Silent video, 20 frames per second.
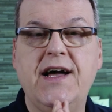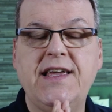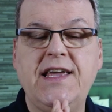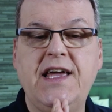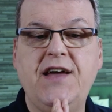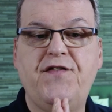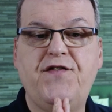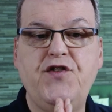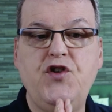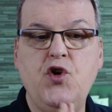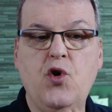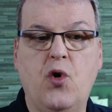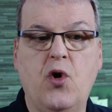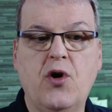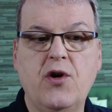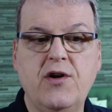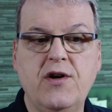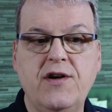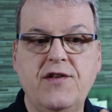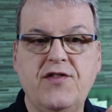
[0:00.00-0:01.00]
If
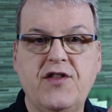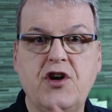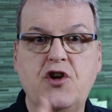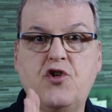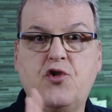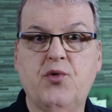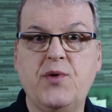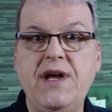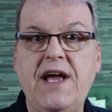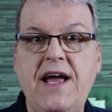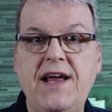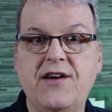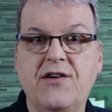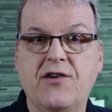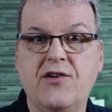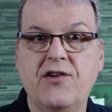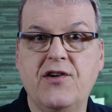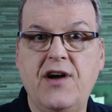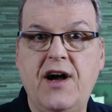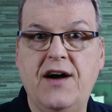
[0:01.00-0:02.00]
you're the
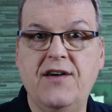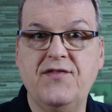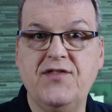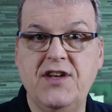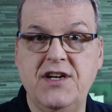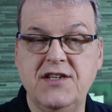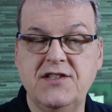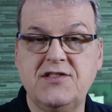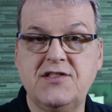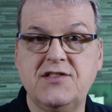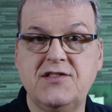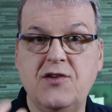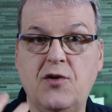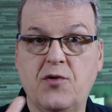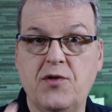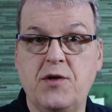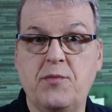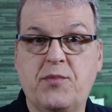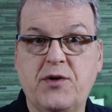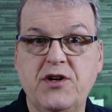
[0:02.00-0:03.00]
creator of this
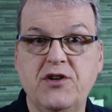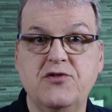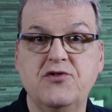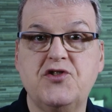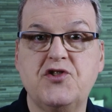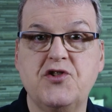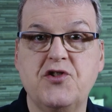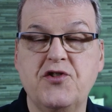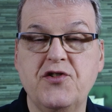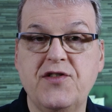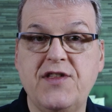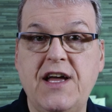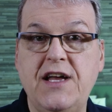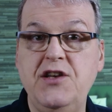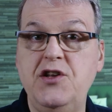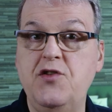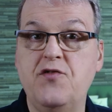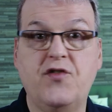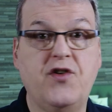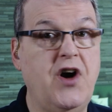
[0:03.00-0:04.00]
or the producer,
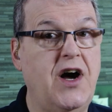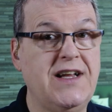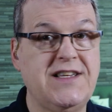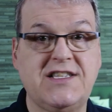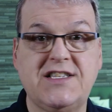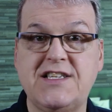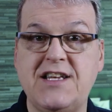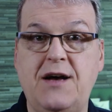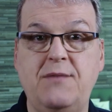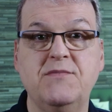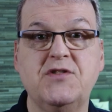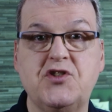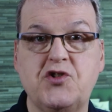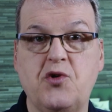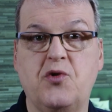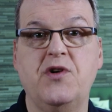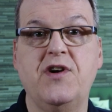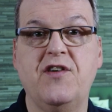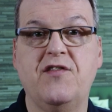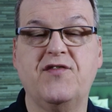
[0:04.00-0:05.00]
then you've got some
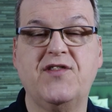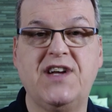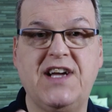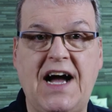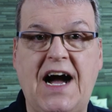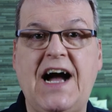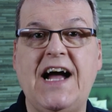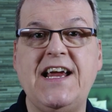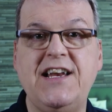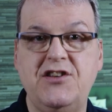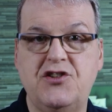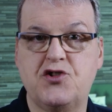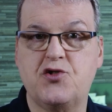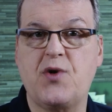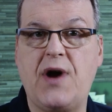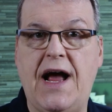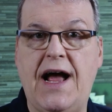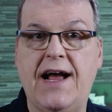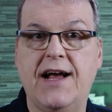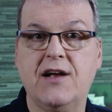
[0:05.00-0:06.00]
sort of guide
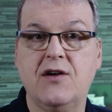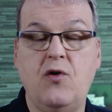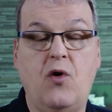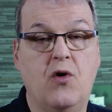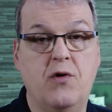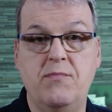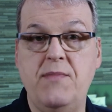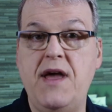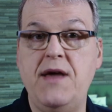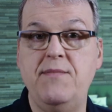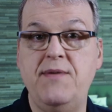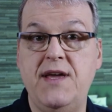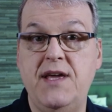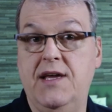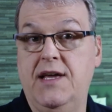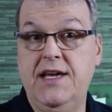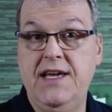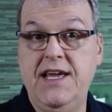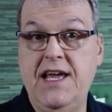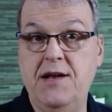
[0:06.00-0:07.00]
track, or
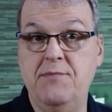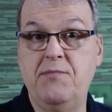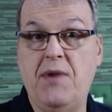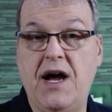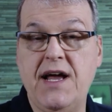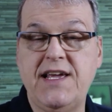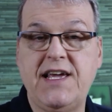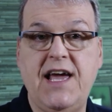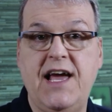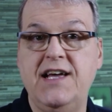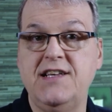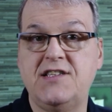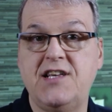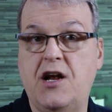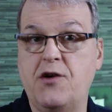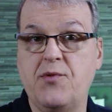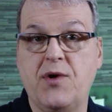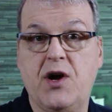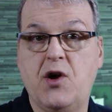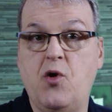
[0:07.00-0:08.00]
maybe in my case,
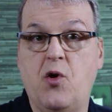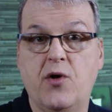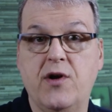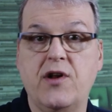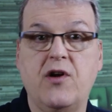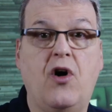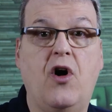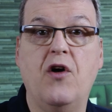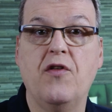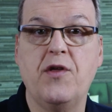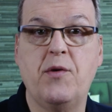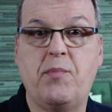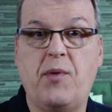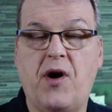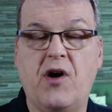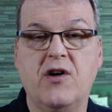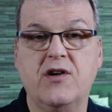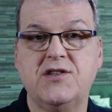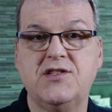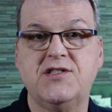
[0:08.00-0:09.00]
I recorded all the
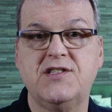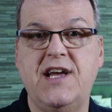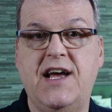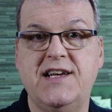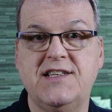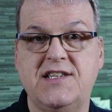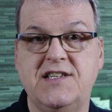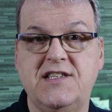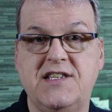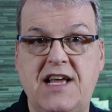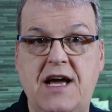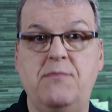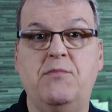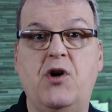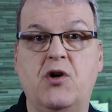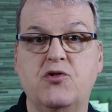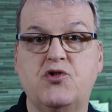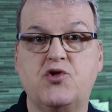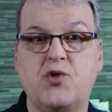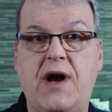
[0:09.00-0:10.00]
parts as a
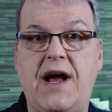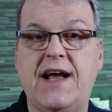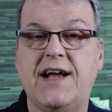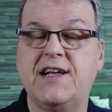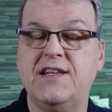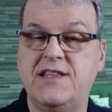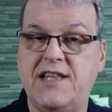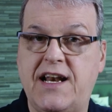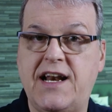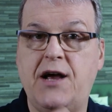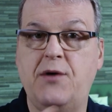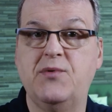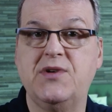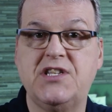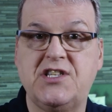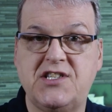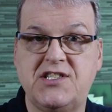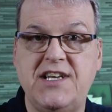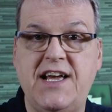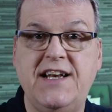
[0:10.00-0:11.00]
demo track and then I
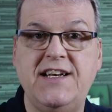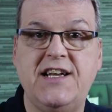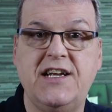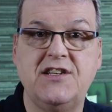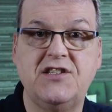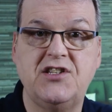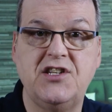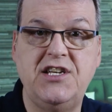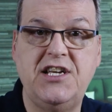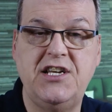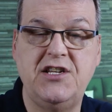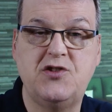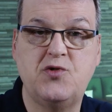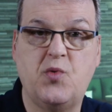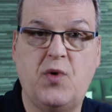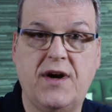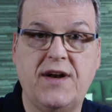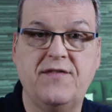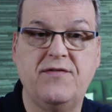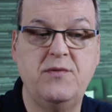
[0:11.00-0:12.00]
would send it to each
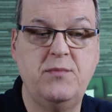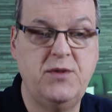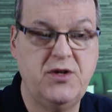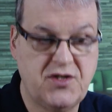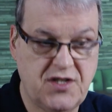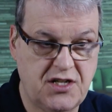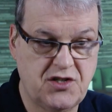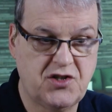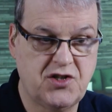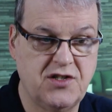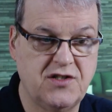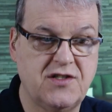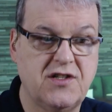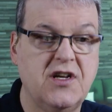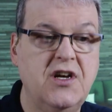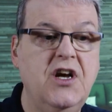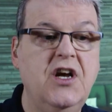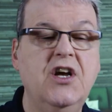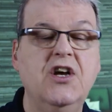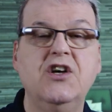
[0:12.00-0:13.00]
one of the musicians.
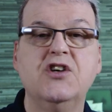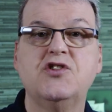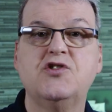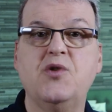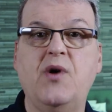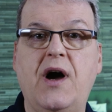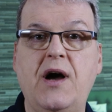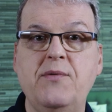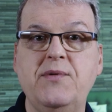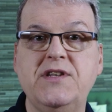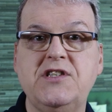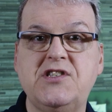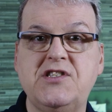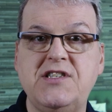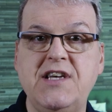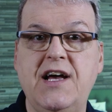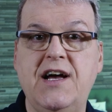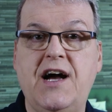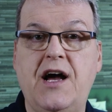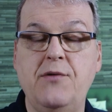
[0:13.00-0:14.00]
So
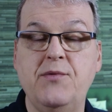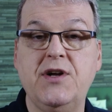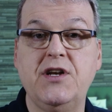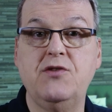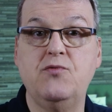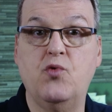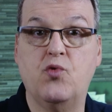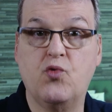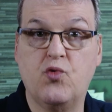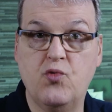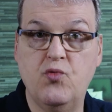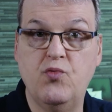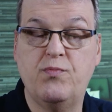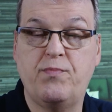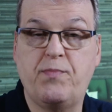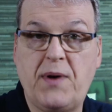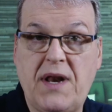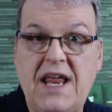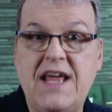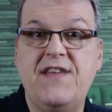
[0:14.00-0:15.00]
I would
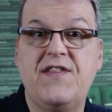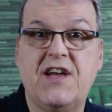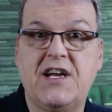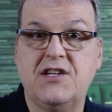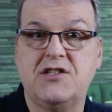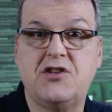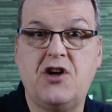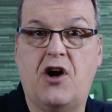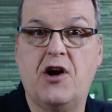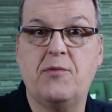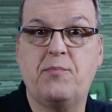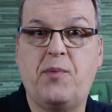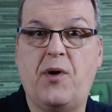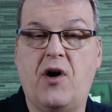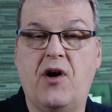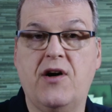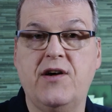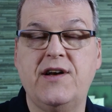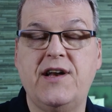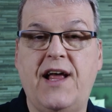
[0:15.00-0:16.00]
play the guitar
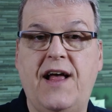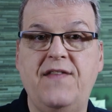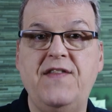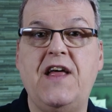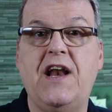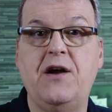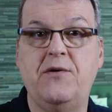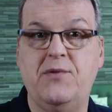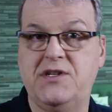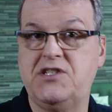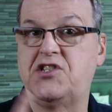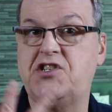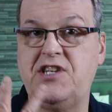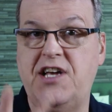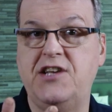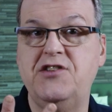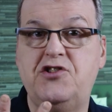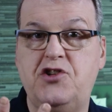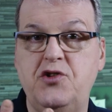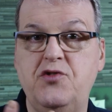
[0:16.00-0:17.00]
part and then I would
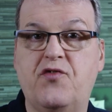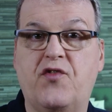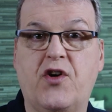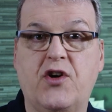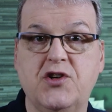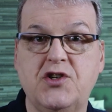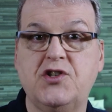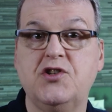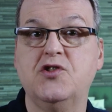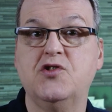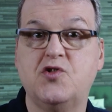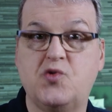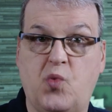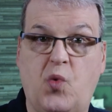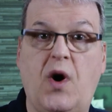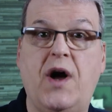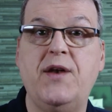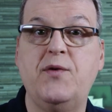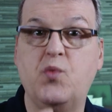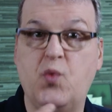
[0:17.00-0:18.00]
send two versions,
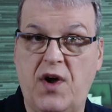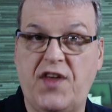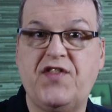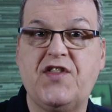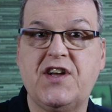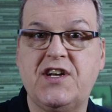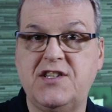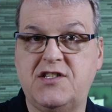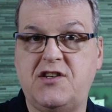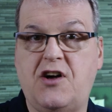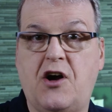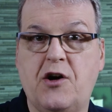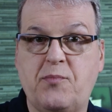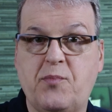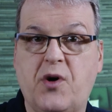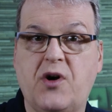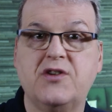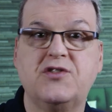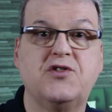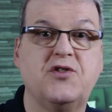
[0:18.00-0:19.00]
one with the guitar
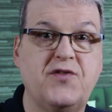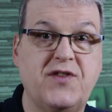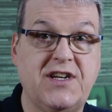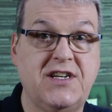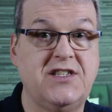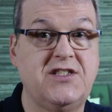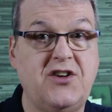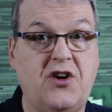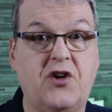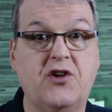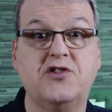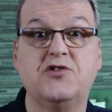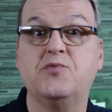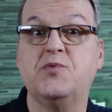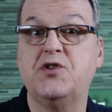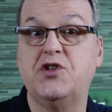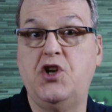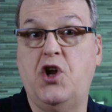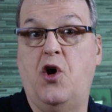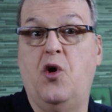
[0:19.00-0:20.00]
part so the guitarist
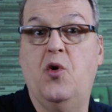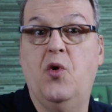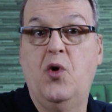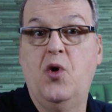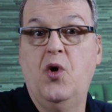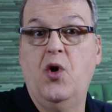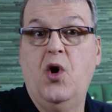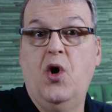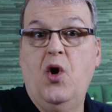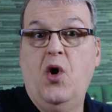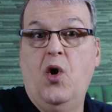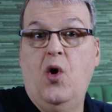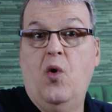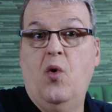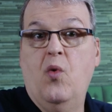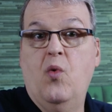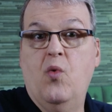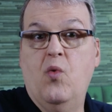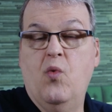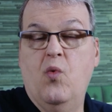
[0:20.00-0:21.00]
would know
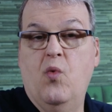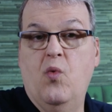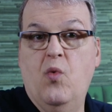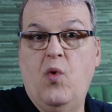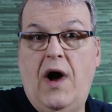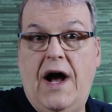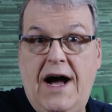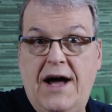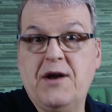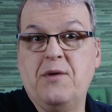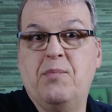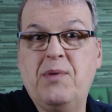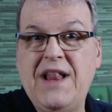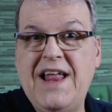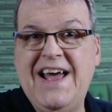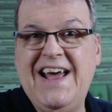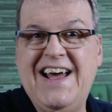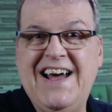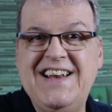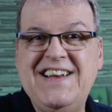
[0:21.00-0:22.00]
how to
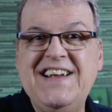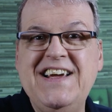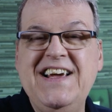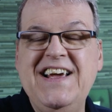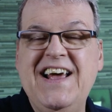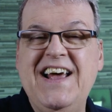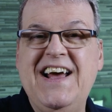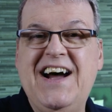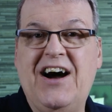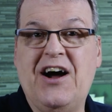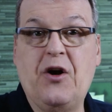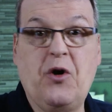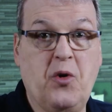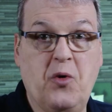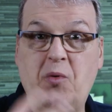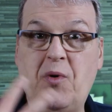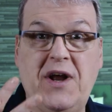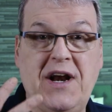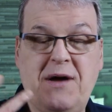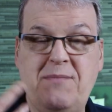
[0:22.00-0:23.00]
play it
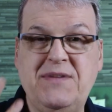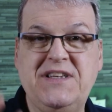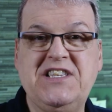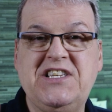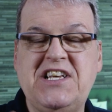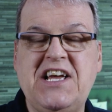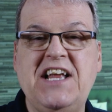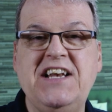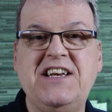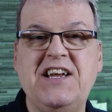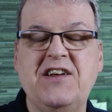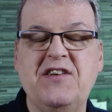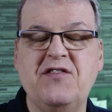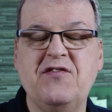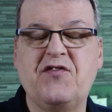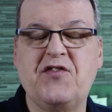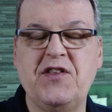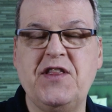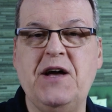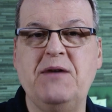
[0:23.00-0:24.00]
or what I'm intending
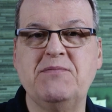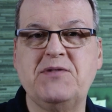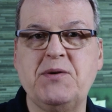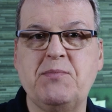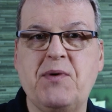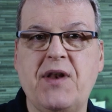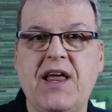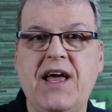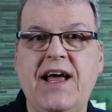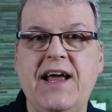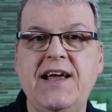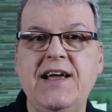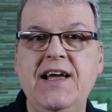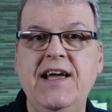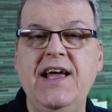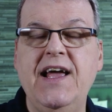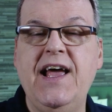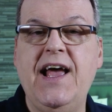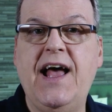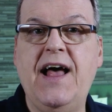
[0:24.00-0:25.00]
for them to play.
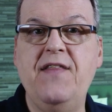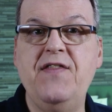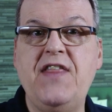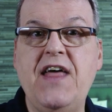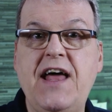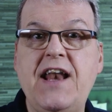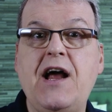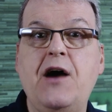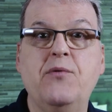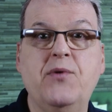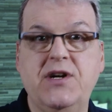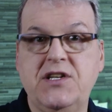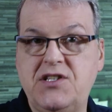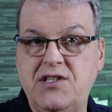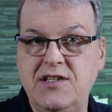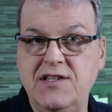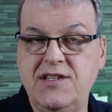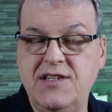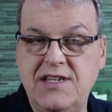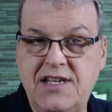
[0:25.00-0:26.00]
And then I would
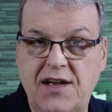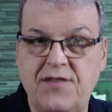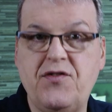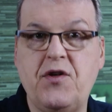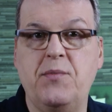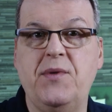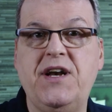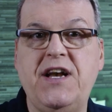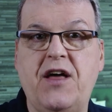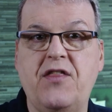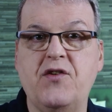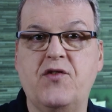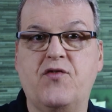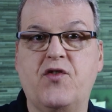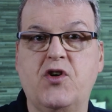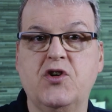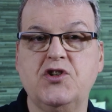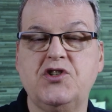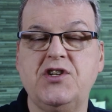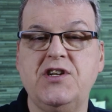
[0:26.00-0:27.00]
give them another
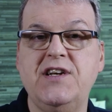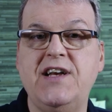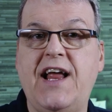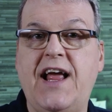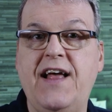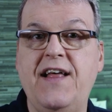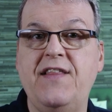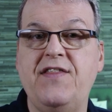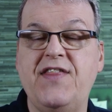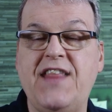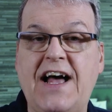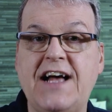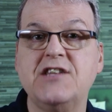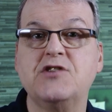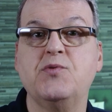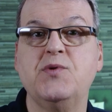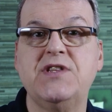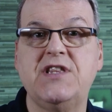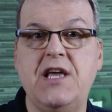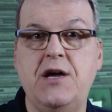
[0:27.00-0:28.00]
version and
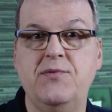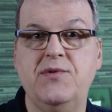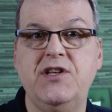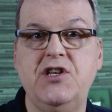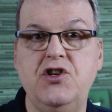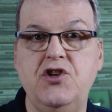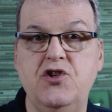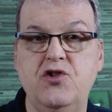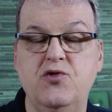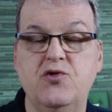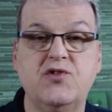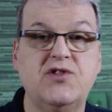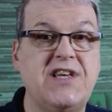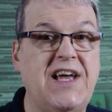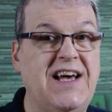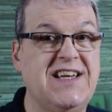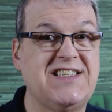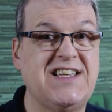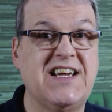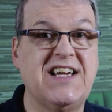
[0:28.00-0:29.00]
that's what they would use
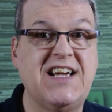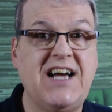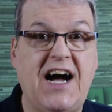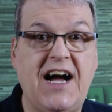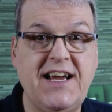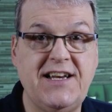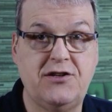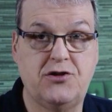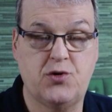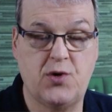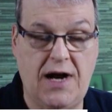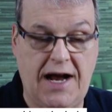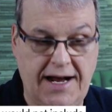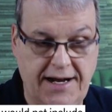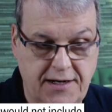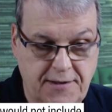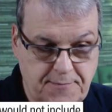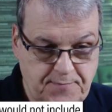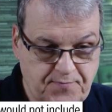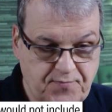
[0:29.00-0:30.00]
as a guide
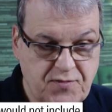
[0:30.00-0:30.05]
track.